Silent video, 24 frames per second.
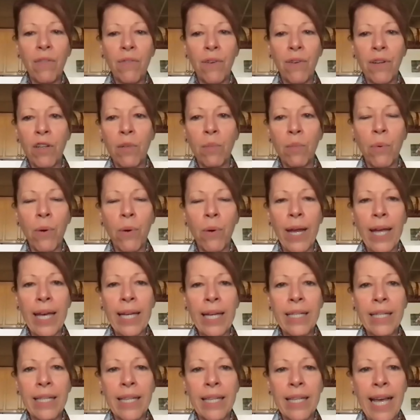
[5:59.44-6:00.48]
feel for your
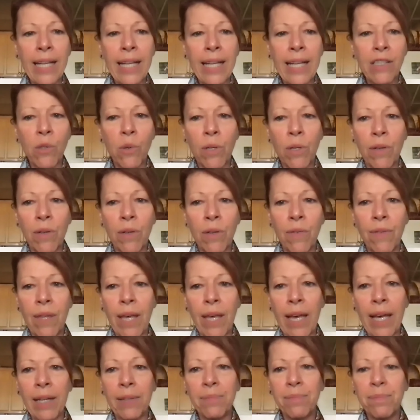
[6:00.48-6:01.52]
brand and that sort of
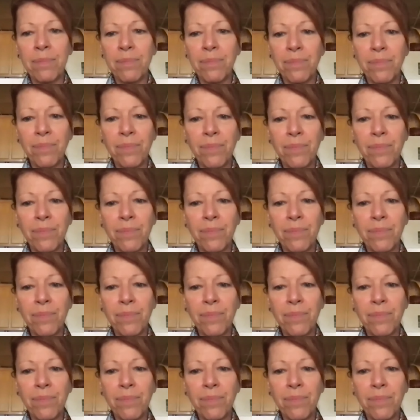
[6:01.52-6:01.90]
thing.